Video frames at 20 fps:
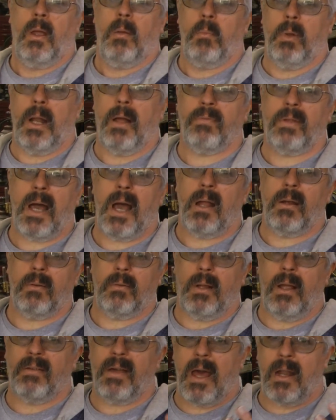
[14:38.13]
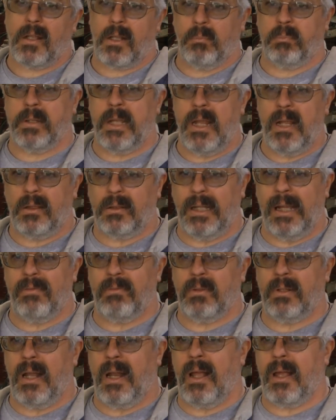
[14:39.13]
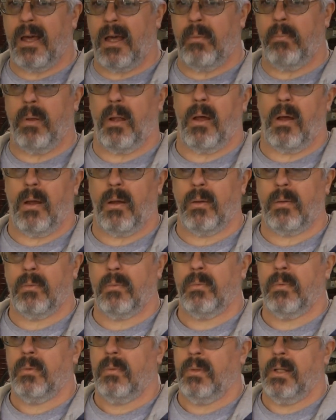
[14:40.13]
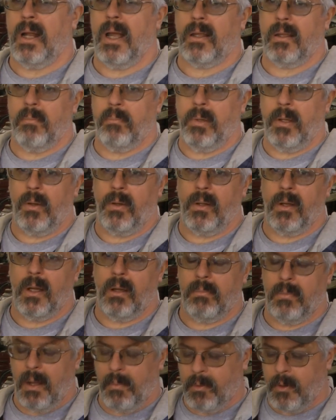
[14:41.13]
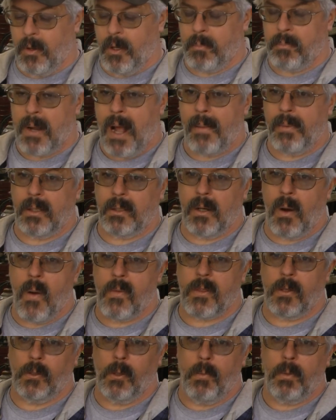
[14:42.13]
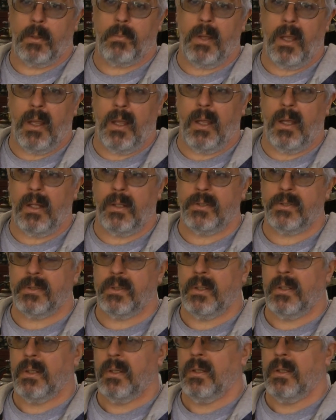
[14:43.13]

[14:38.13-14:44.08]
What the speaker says: But I got a complete Cleveland and I got a block that I can build up. I'm going to probably go with aluminum heads,